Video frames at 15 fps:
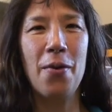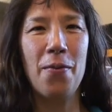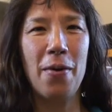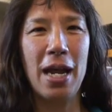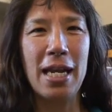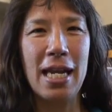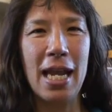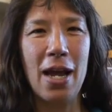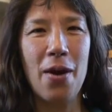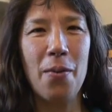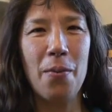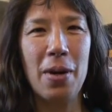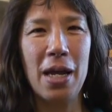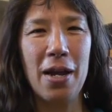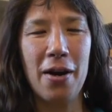Right
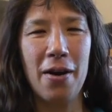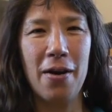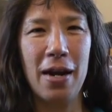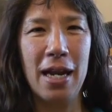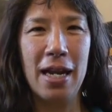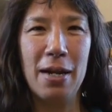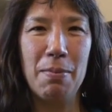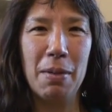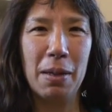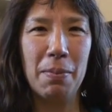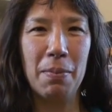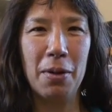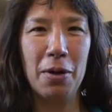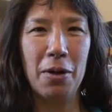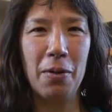now we are in
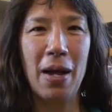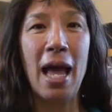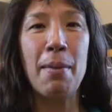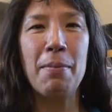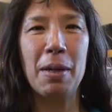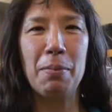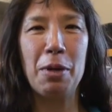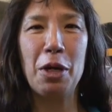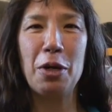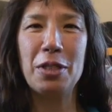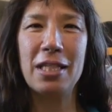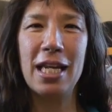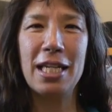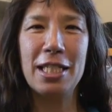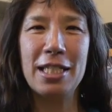McMurdo at McMurdo
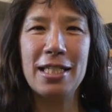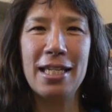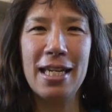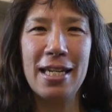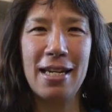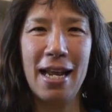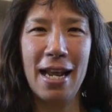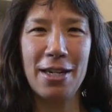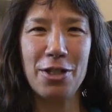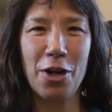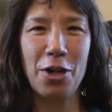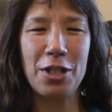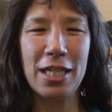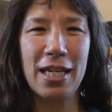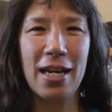Station in
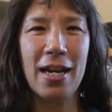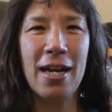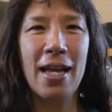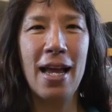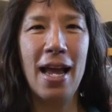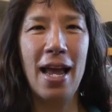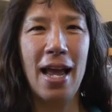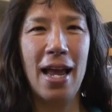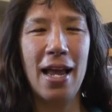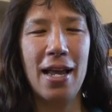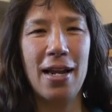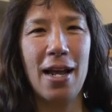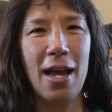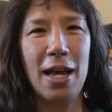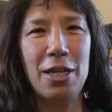Antarctica
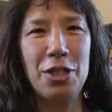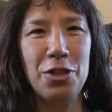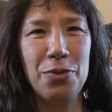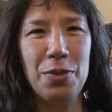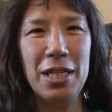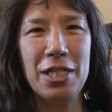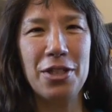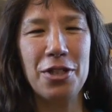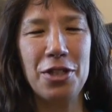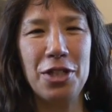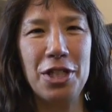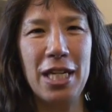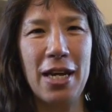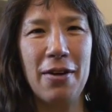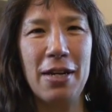and I do
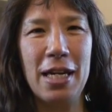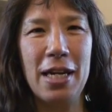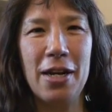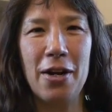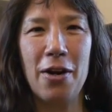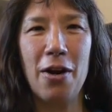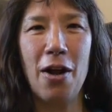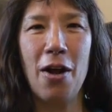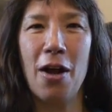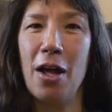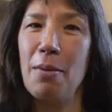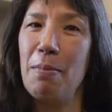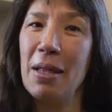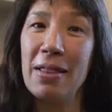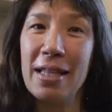research down here
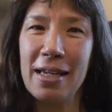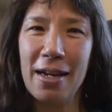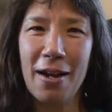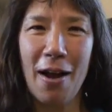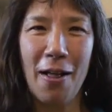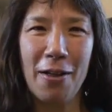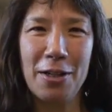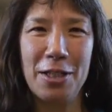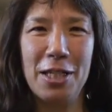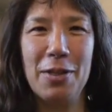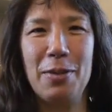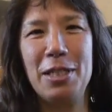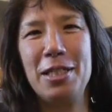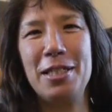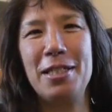on benthic
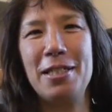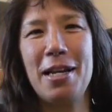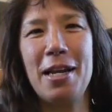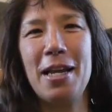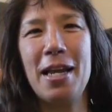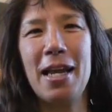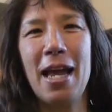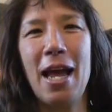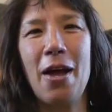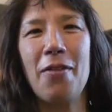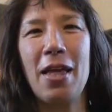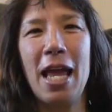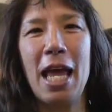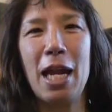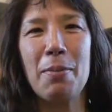ecology which is studying
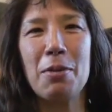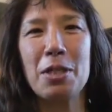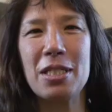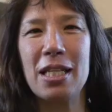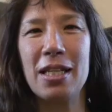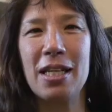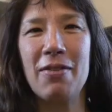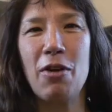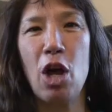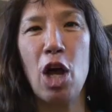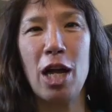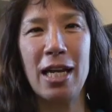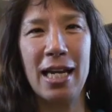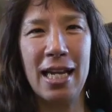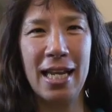how the animals that live
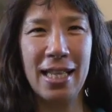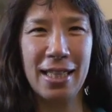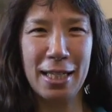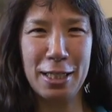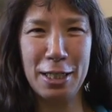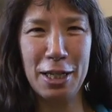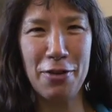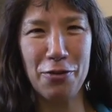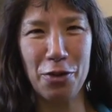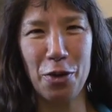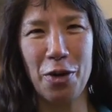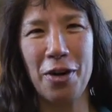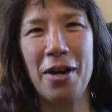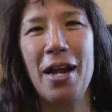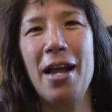on and in the
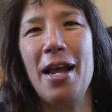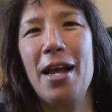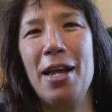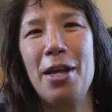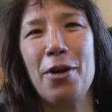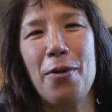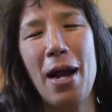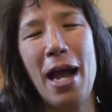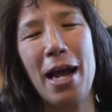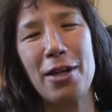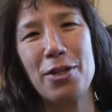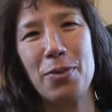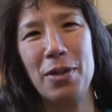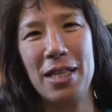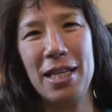seafloor
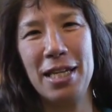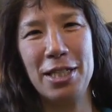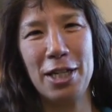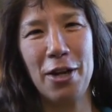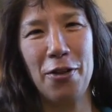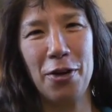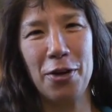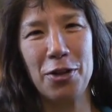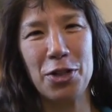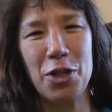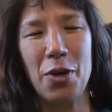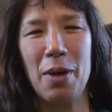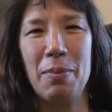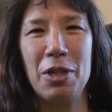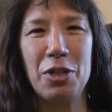interact with each other.
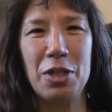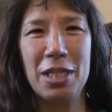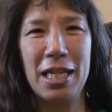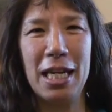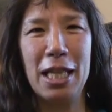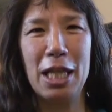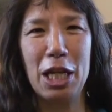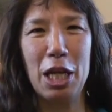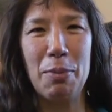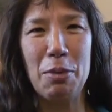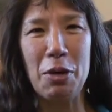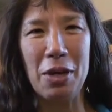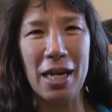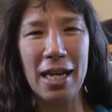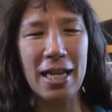So I'm interested in the
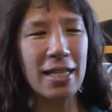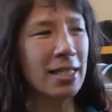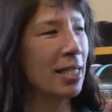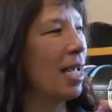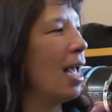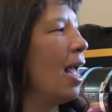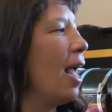communities.